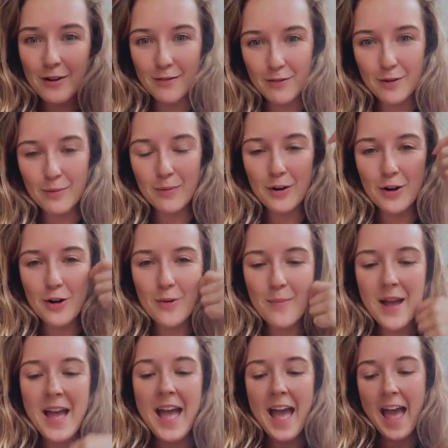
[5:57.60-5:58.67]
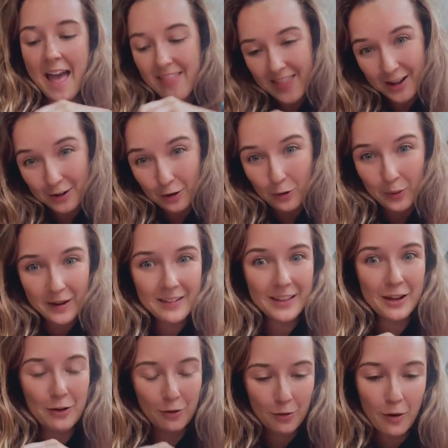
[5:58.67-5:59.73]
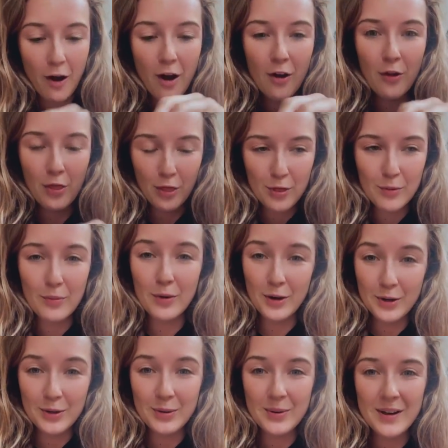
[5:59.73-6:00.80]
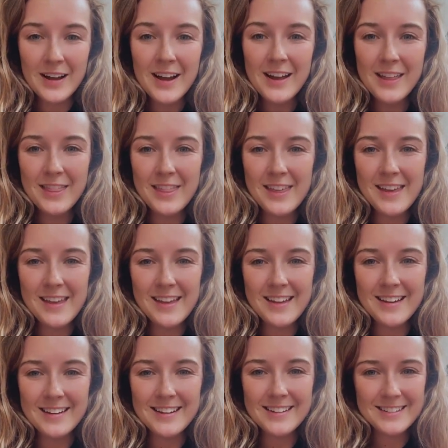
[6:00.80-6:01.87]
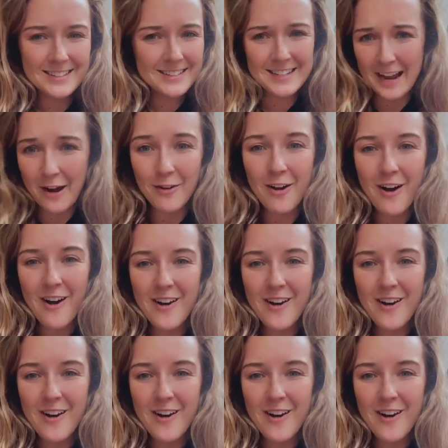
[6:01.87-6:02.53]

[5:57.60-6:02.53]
out of the room and then quickly crawl through the town